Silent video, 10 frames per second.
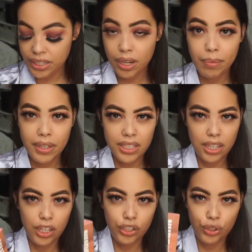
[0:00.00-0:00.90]
up this
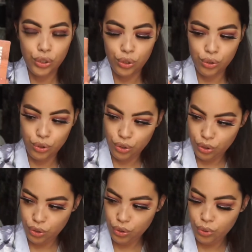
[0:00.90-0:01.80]
little
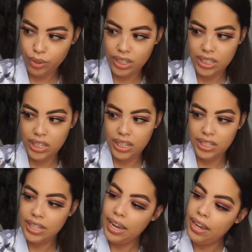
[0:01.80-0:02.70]
nude stick
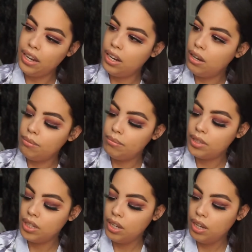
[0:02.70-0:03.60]
set. It
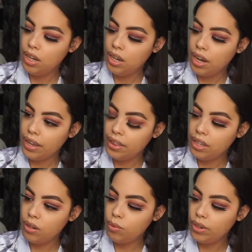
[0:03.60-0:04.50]
comes, I
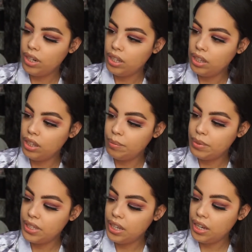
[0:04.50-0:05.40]
think, with a
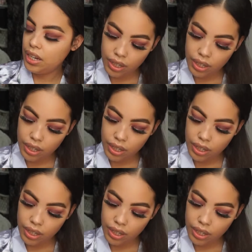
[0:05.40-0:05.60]
lipstick.